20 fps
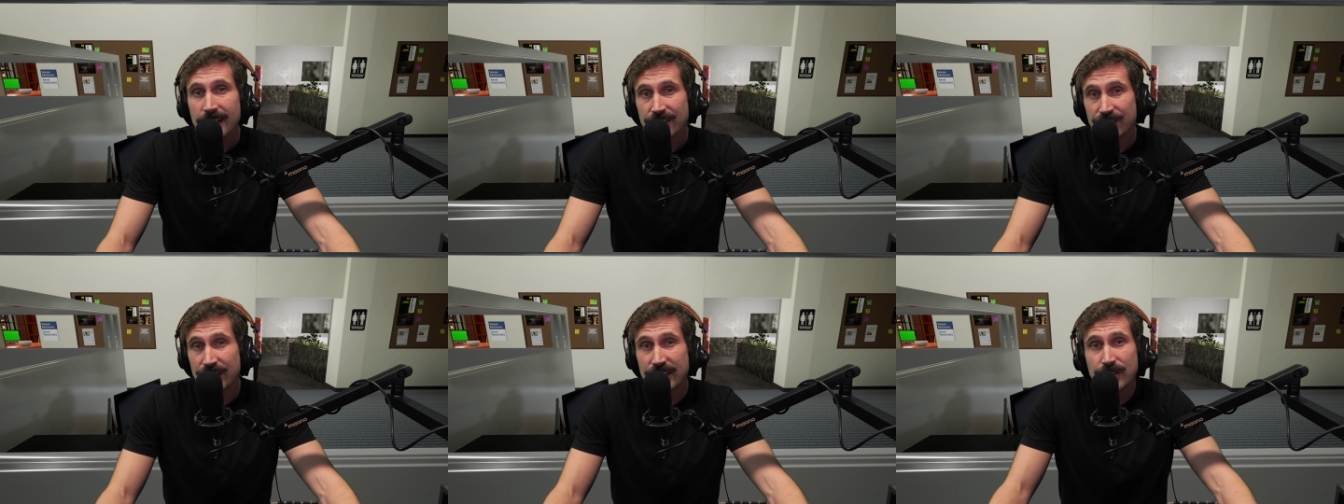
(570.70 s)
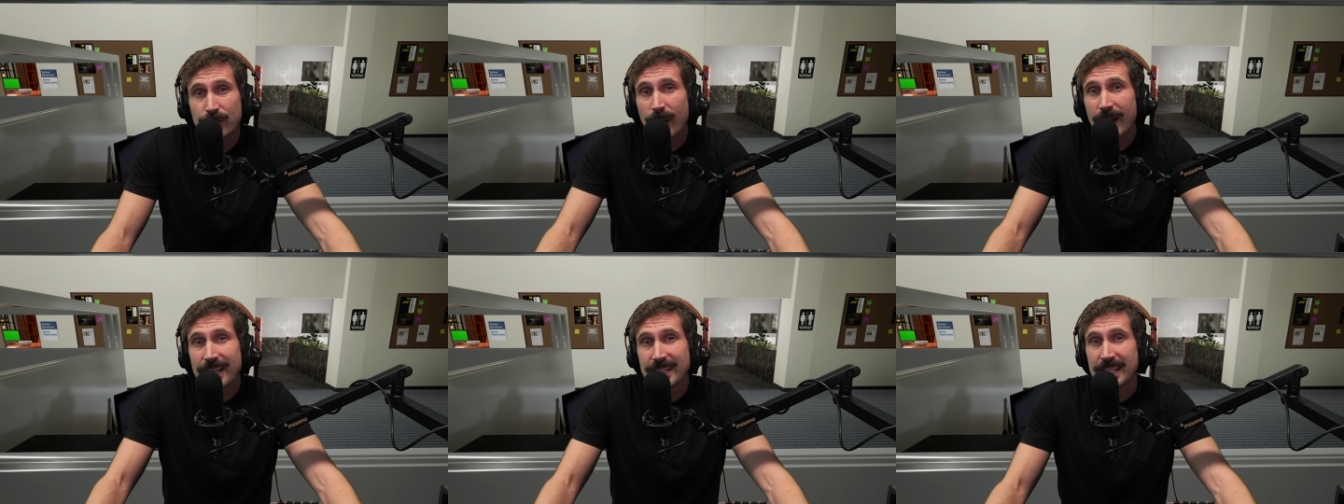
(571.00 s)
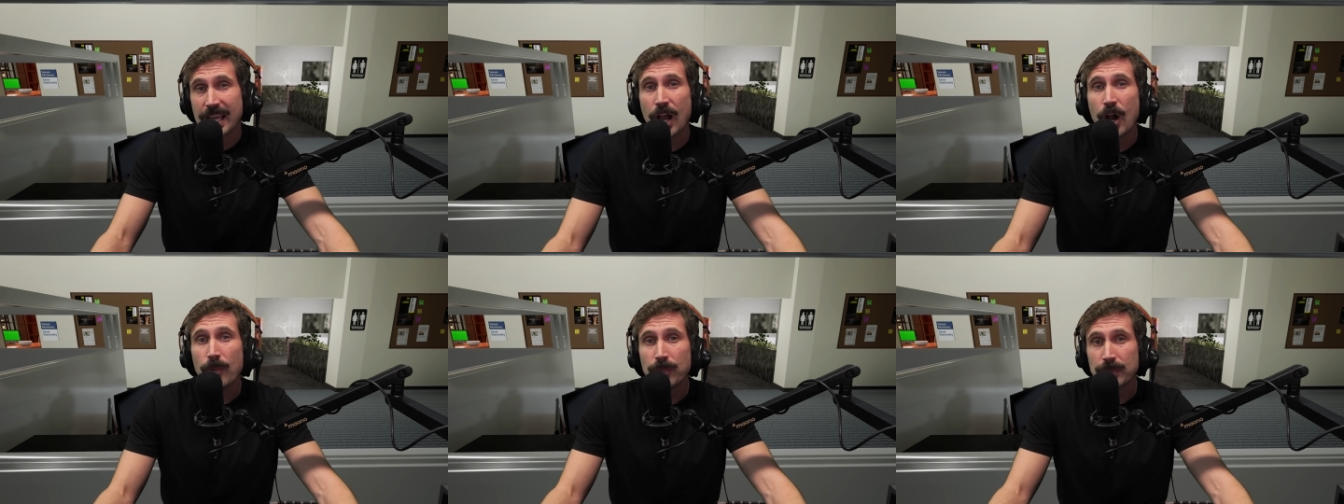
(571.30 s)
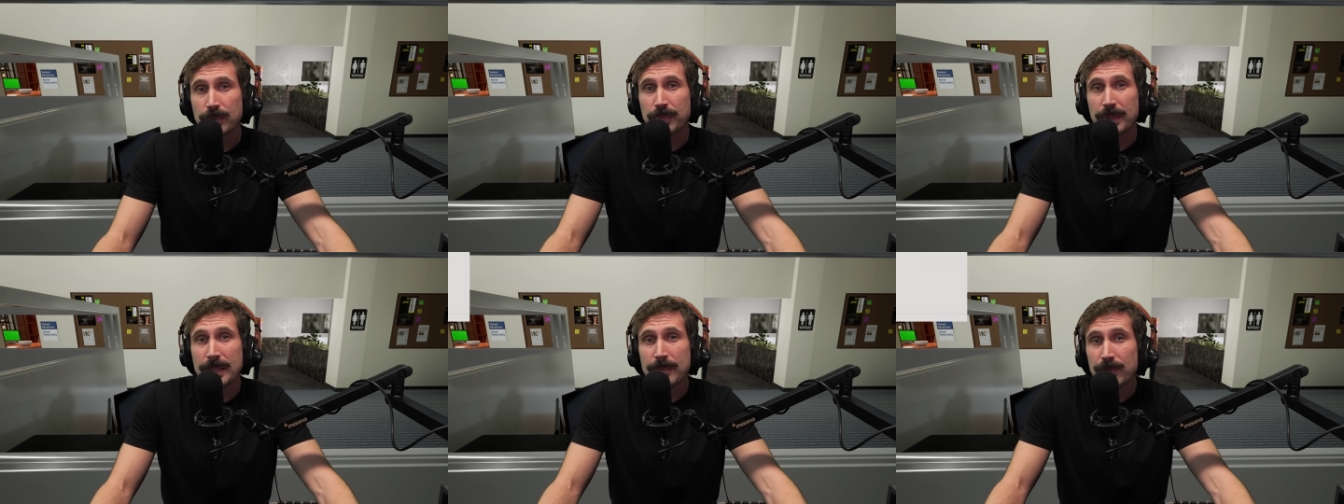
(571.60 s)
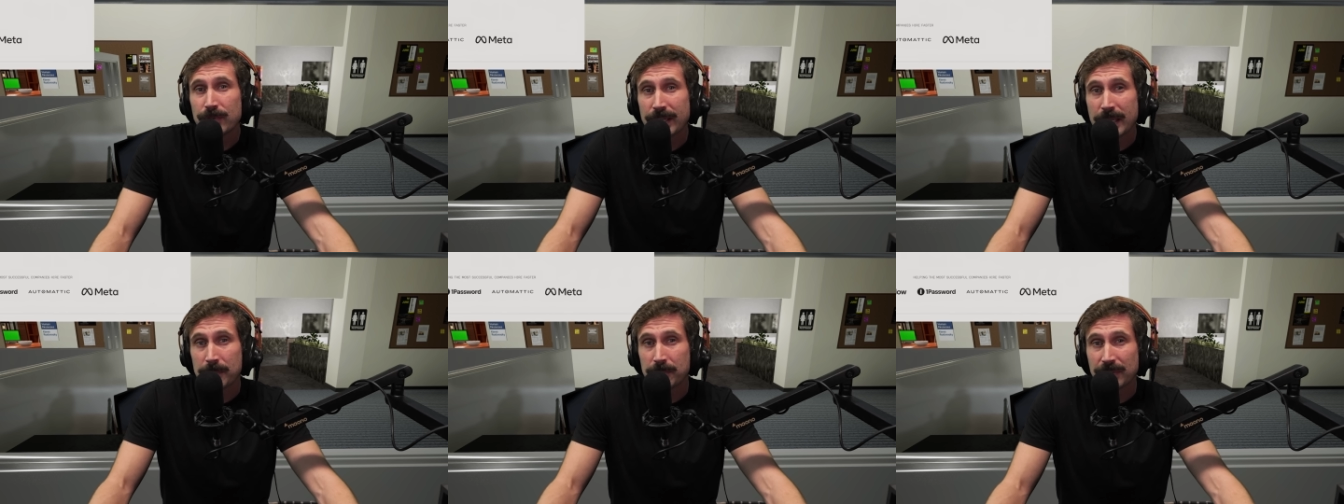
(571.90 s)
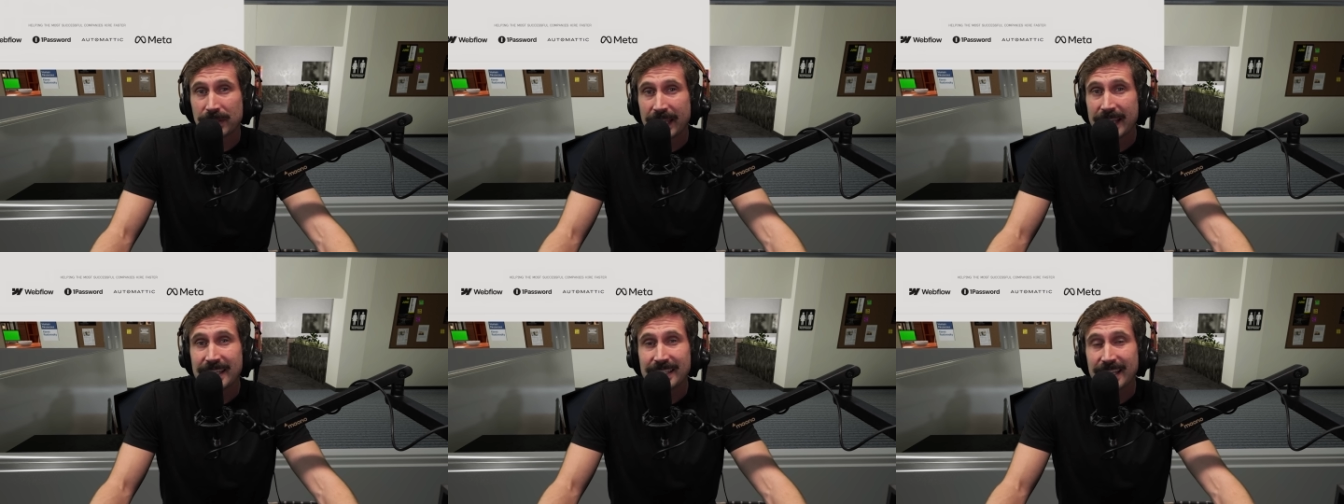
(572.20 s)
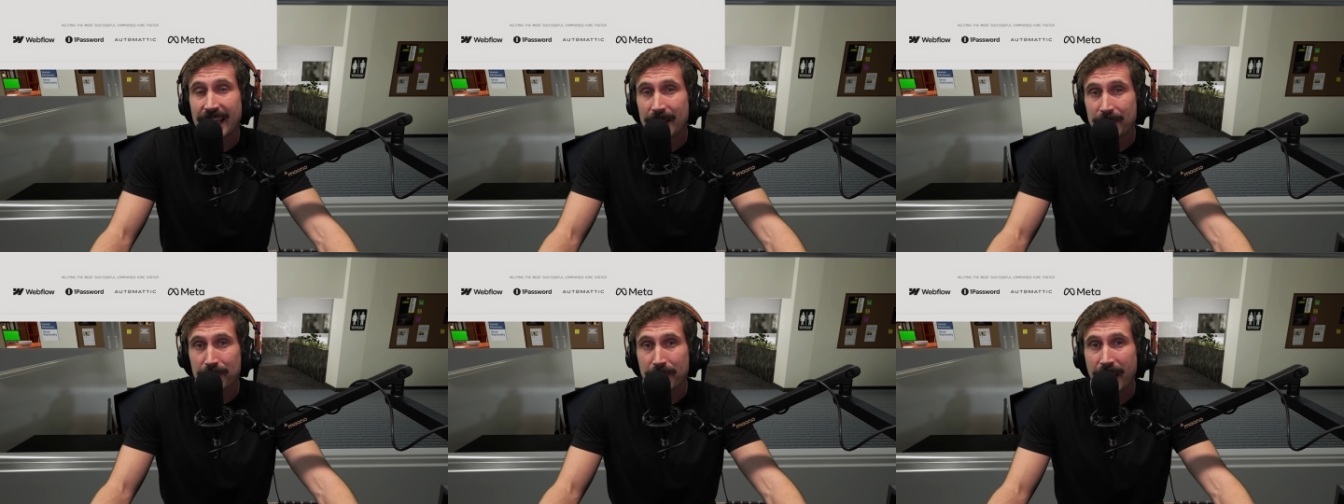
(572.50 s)
G2I has helped people get placed
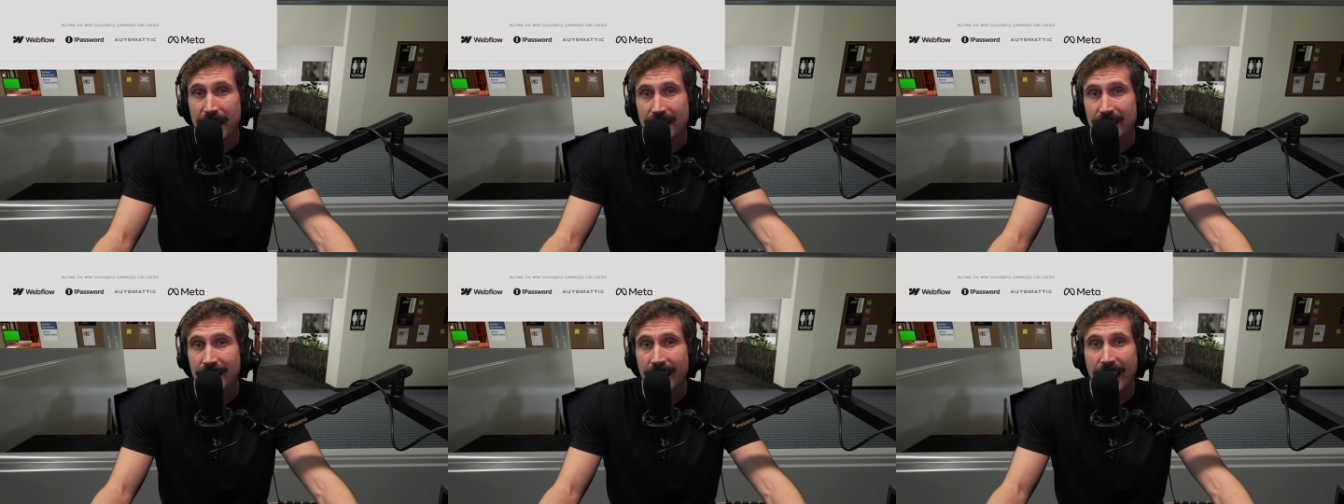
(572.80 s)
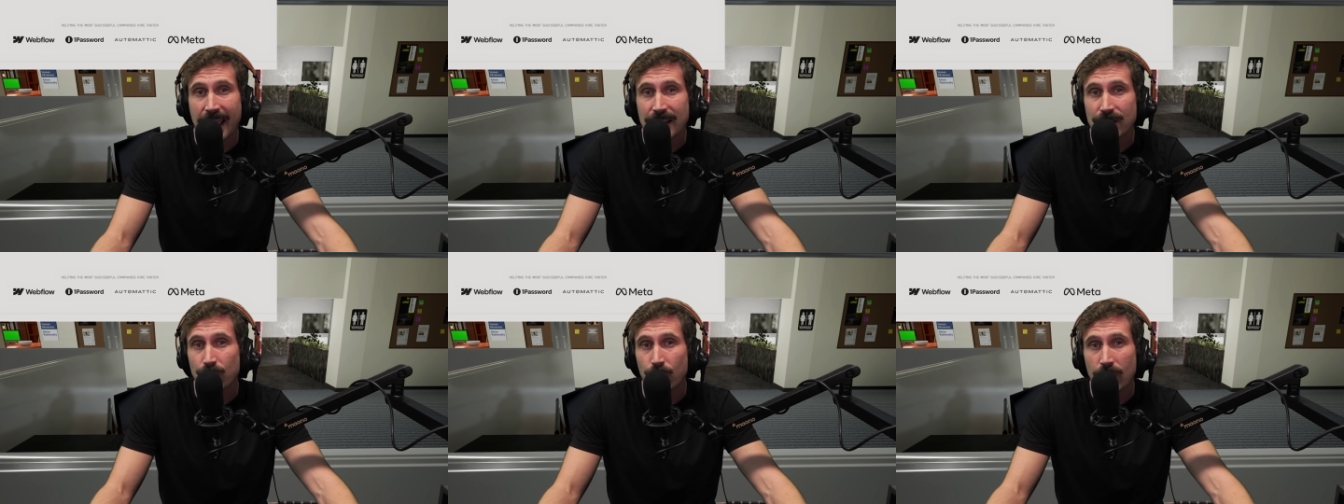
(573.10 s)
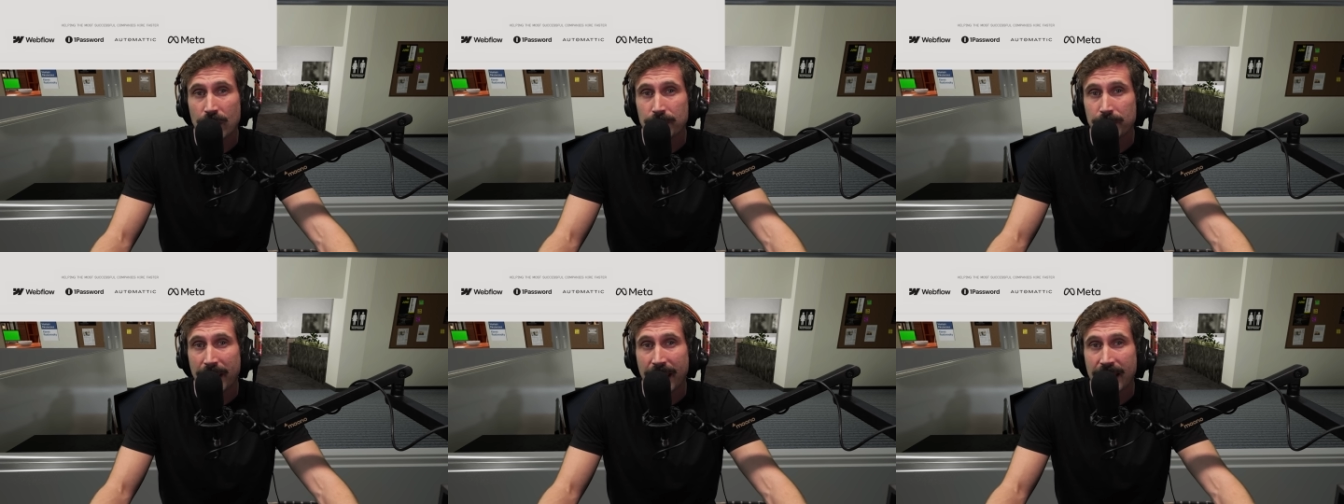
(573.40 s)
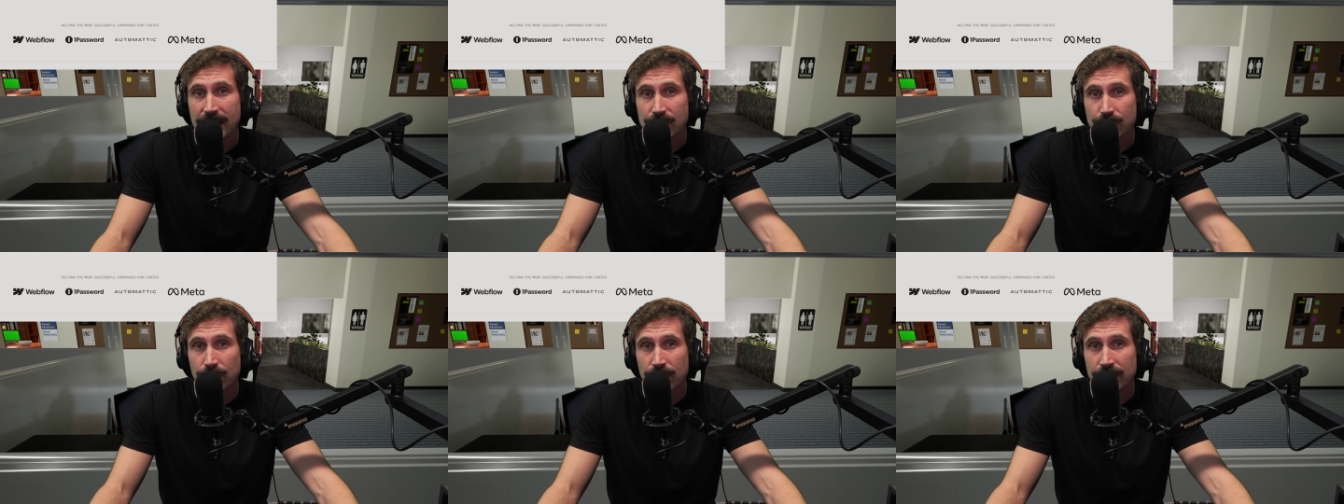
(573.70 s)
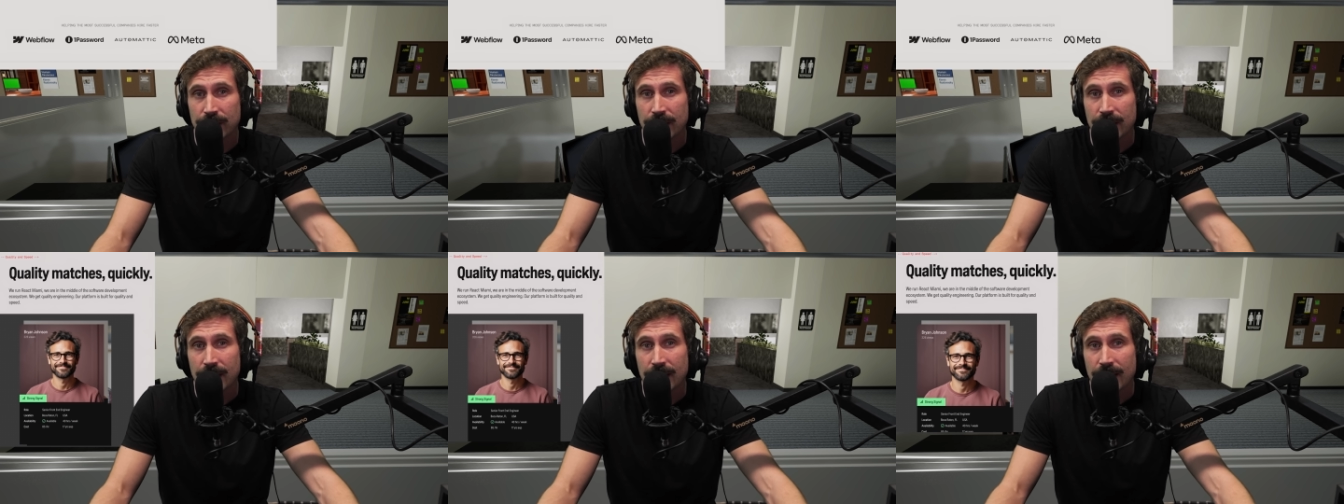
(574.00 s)
at Meta and 1Password,